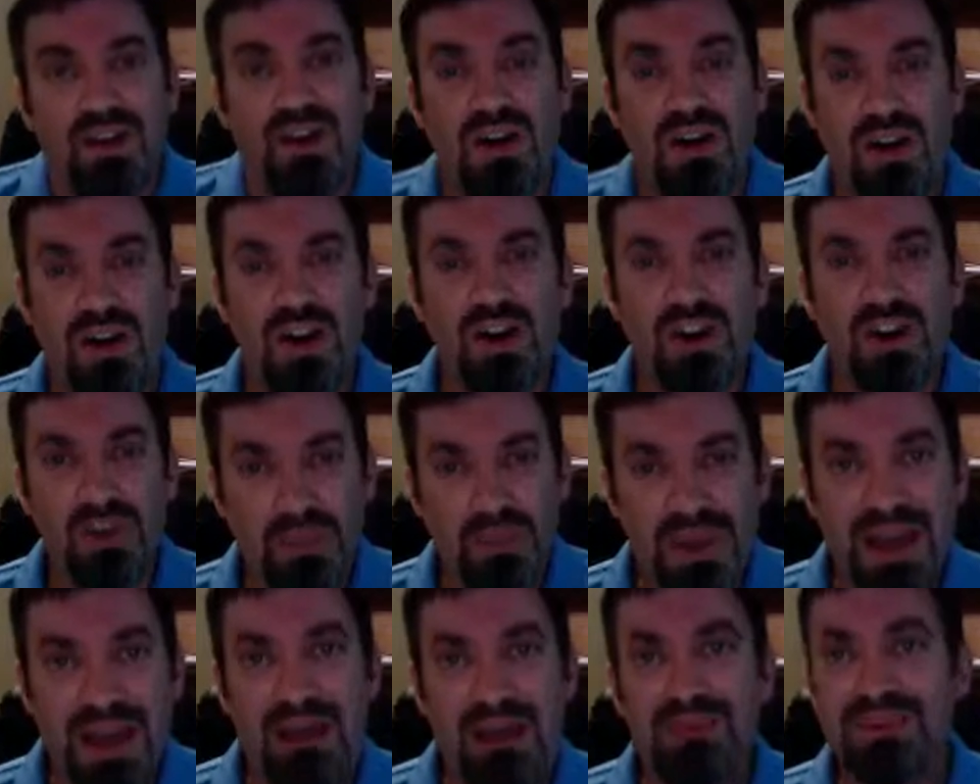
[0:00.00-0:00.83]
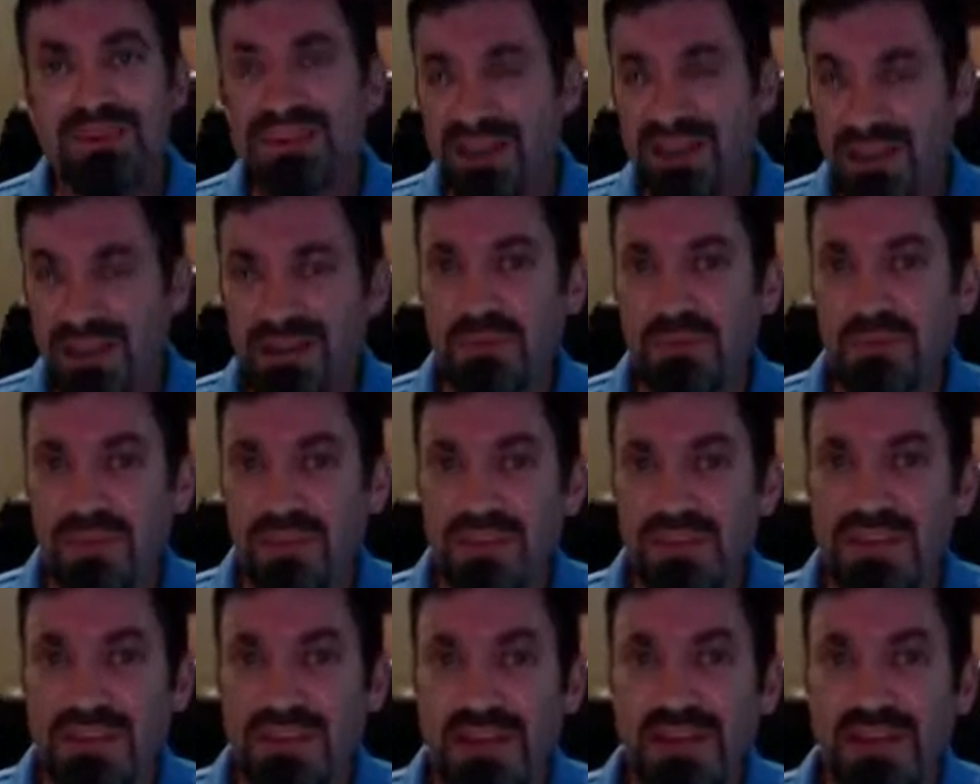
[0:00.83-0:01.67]
Are you now done with
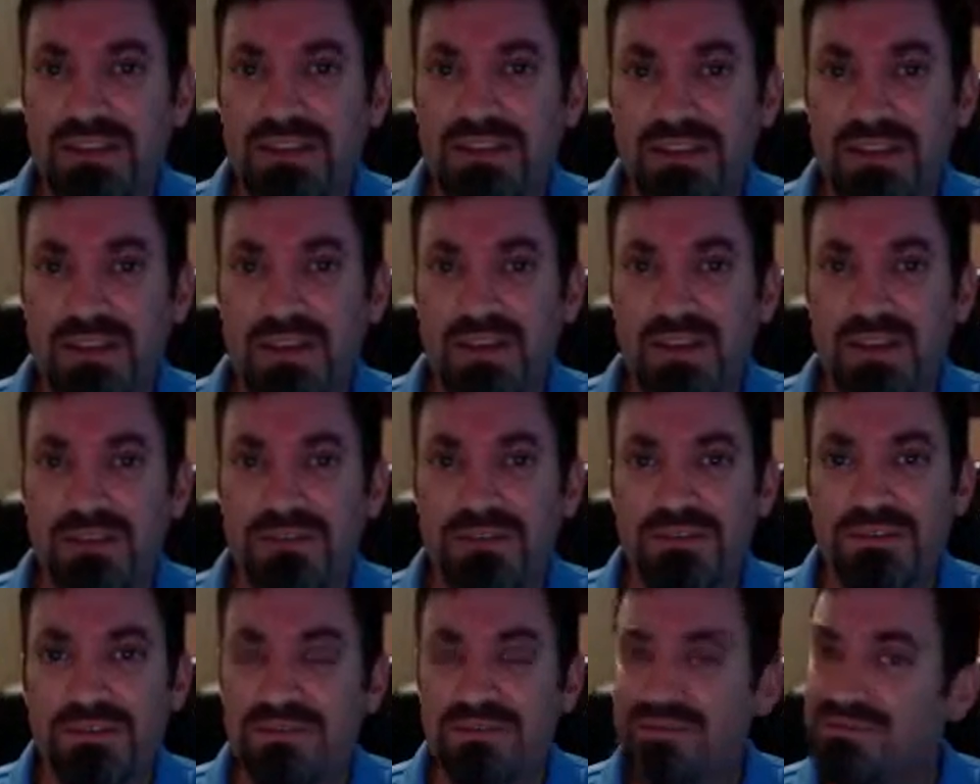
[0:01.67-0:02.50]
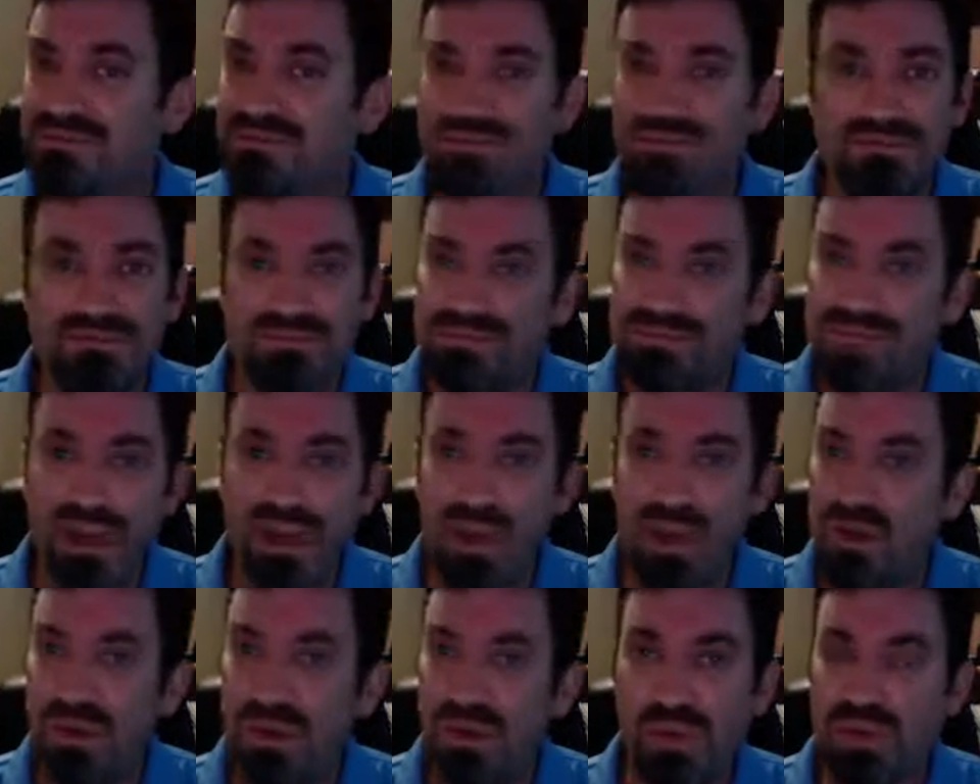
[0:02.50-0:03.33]
the slice serve?
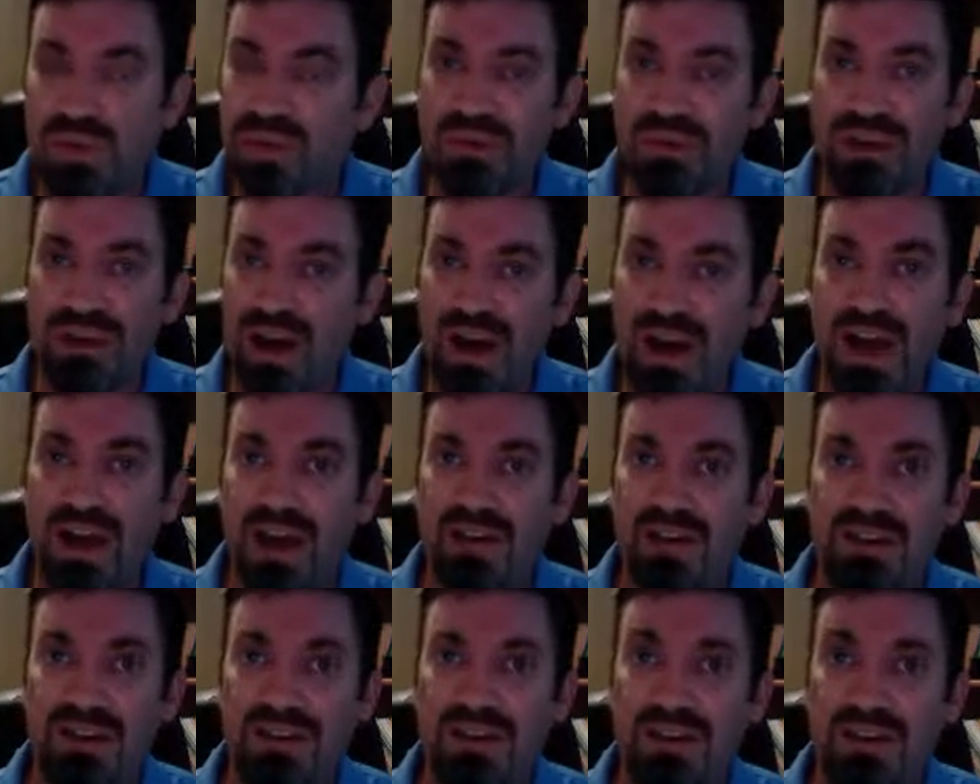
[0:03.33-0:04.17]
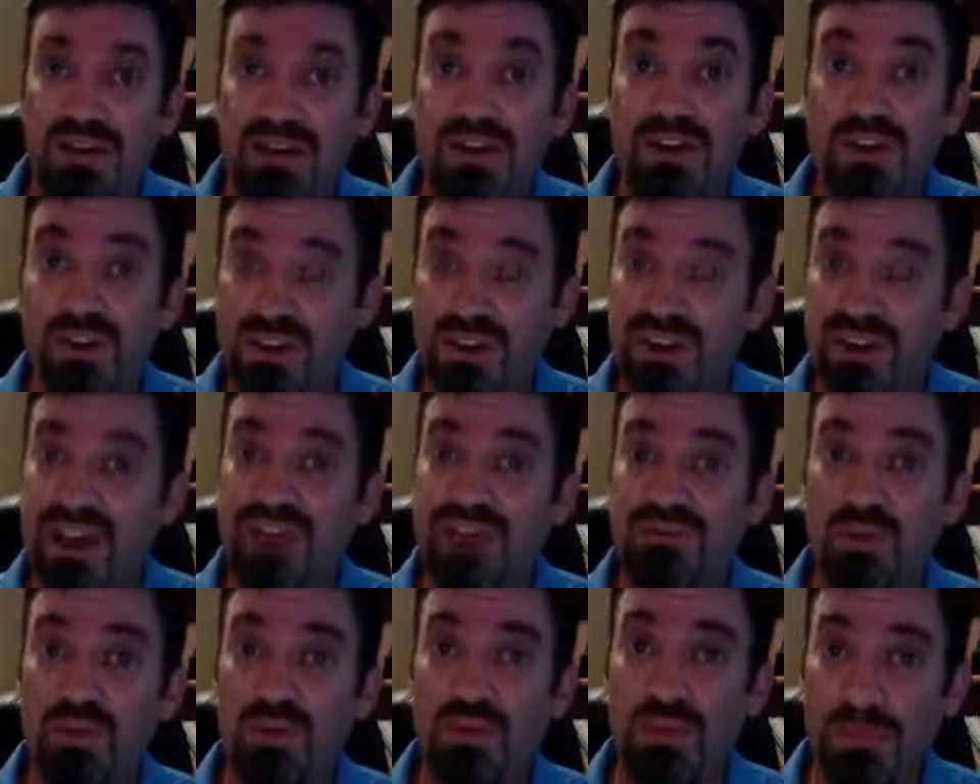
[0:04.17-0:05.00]
No, you're not. You're going to
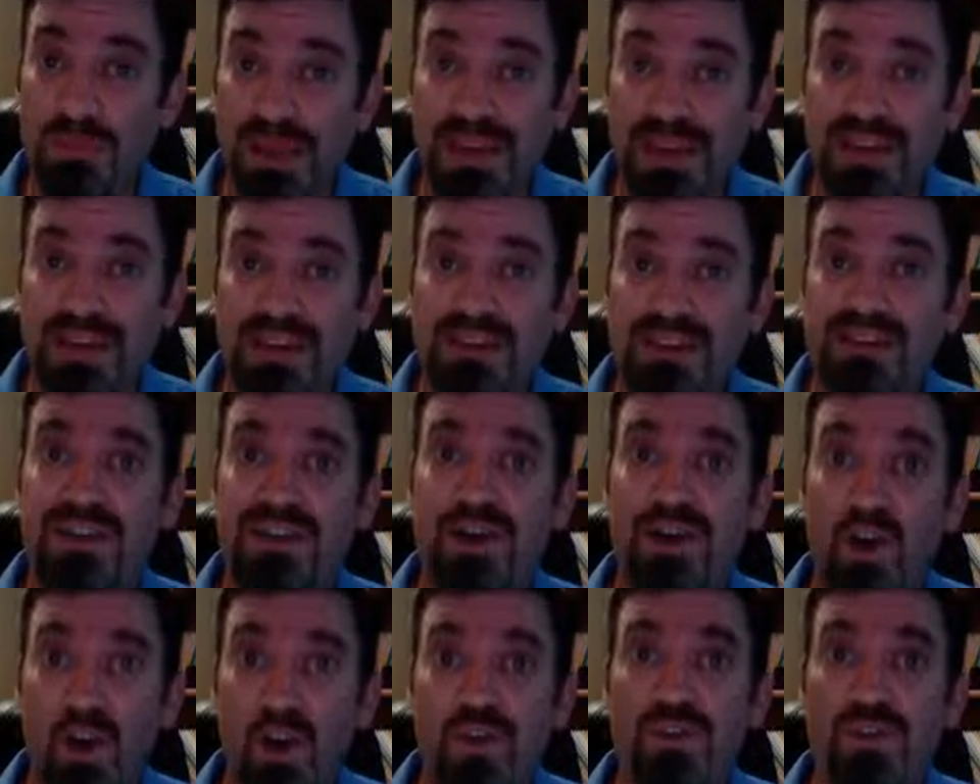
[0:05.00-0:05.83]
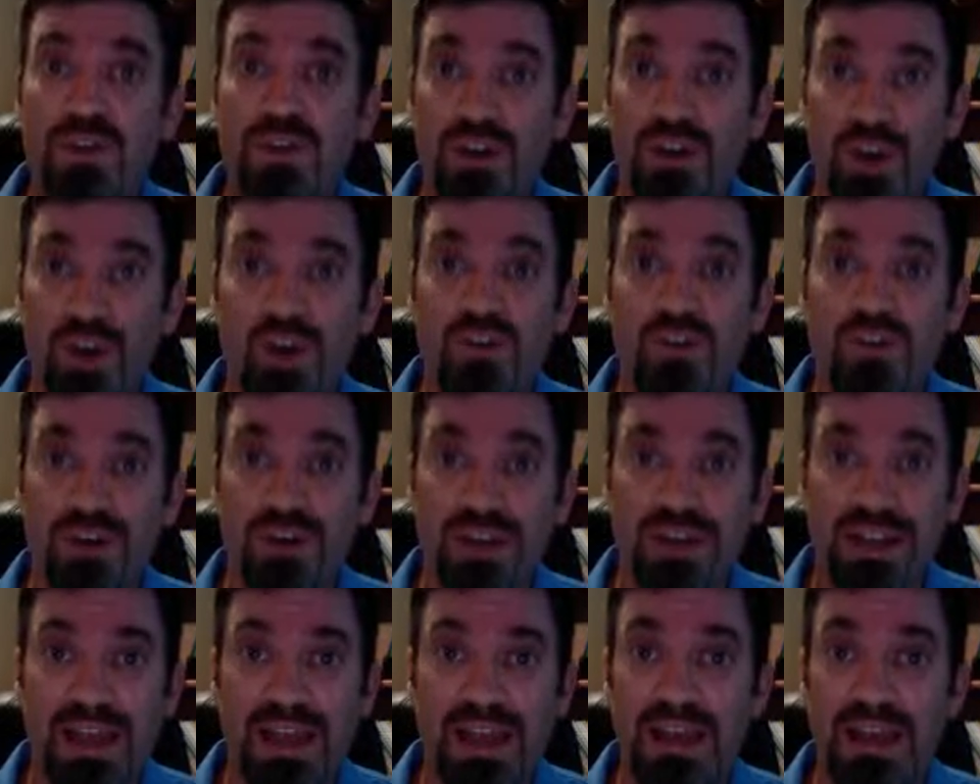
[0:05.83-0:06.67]
have to repeat it over and over
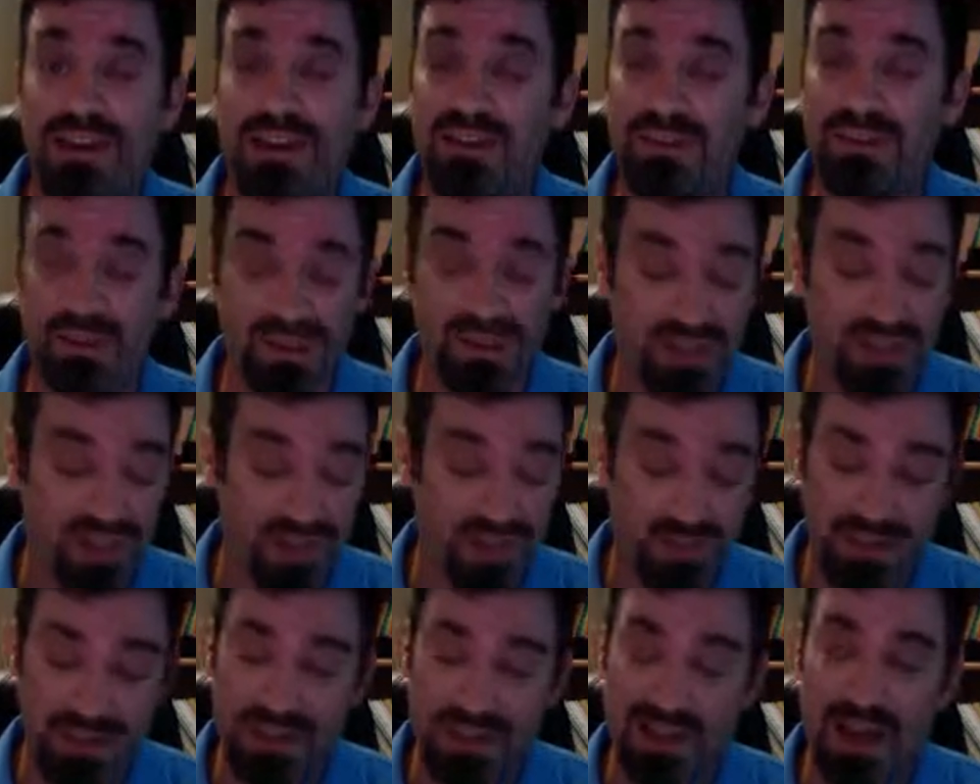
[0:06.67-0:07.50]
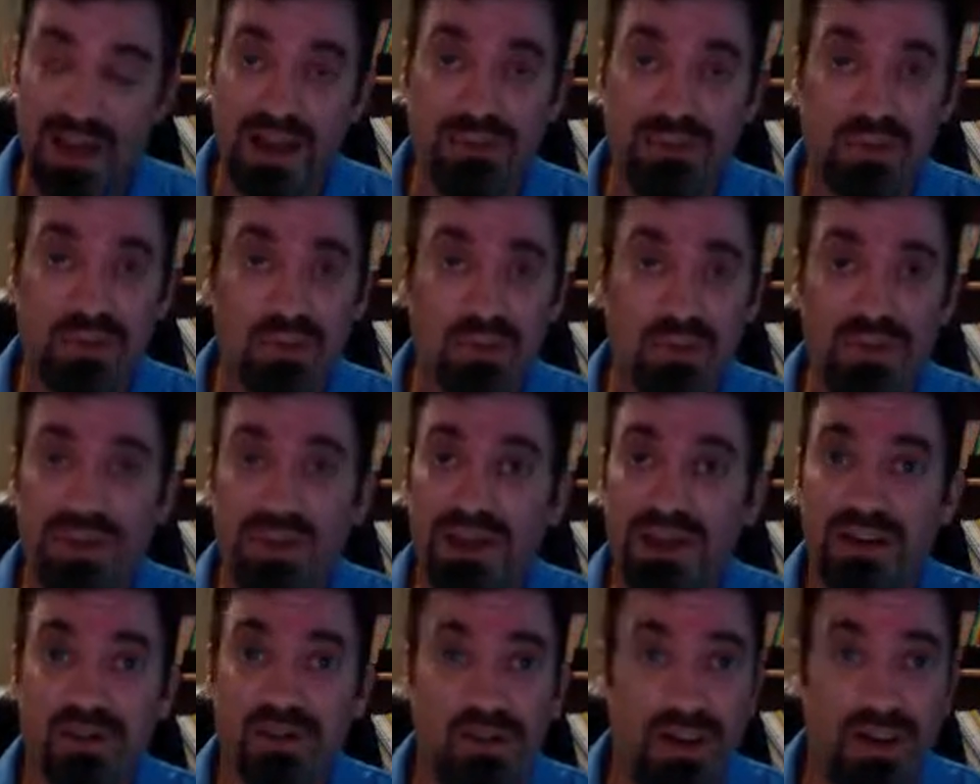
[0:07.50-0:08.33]
again. And there's going to be times when you
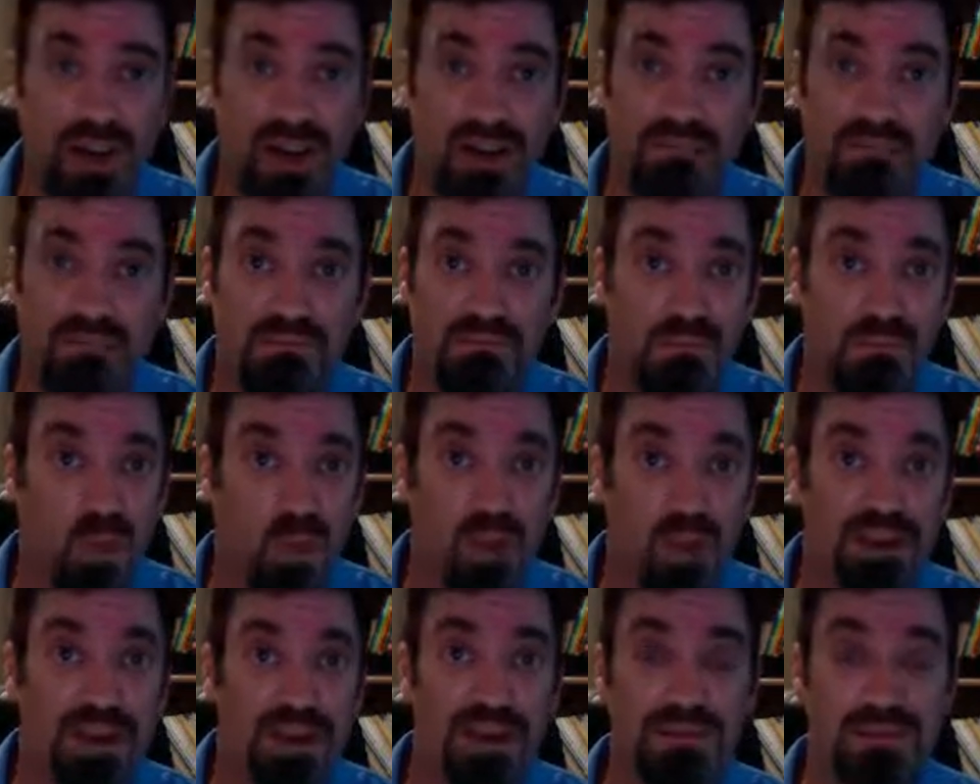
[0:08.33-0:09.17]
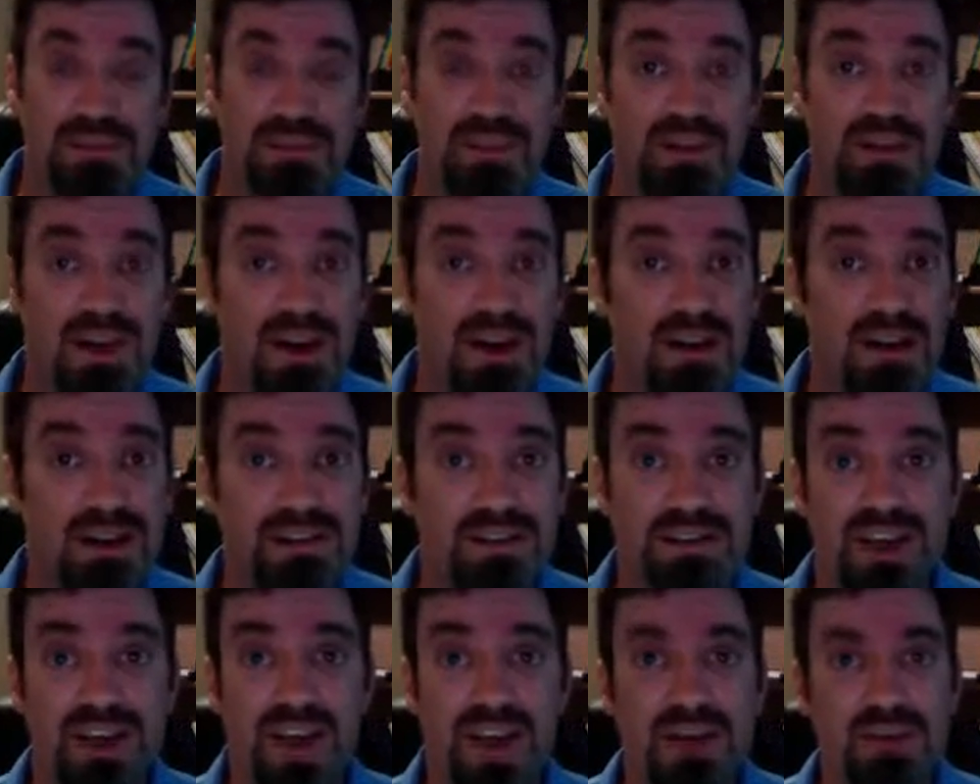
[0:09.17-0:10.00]
get it right more times than not, and
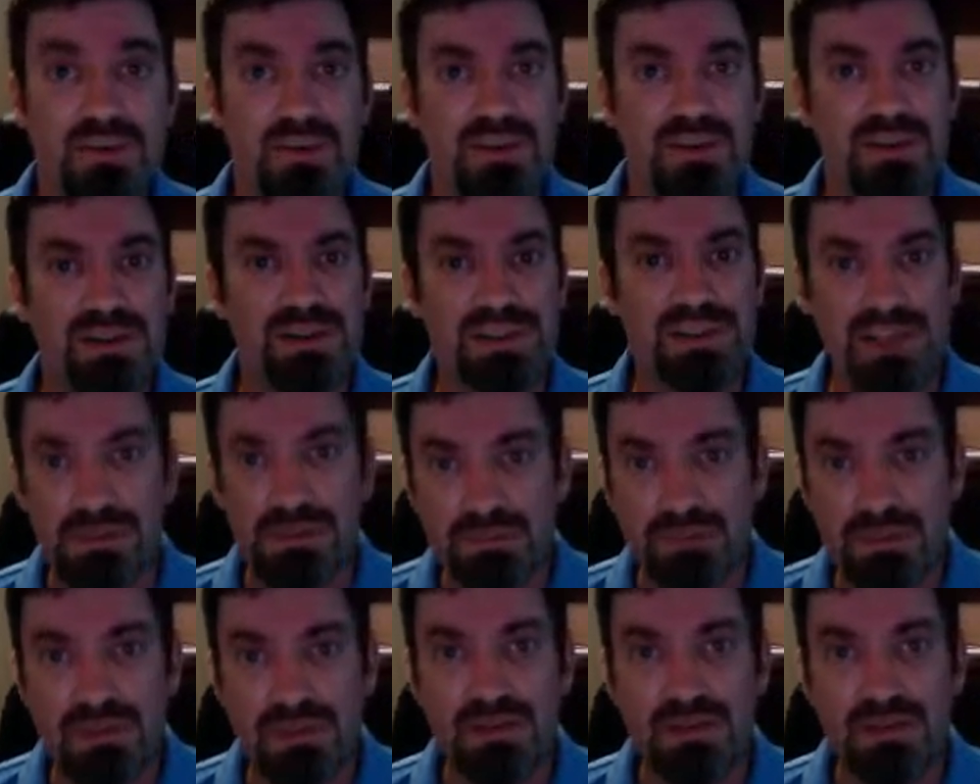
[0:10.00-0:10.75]
times when it seems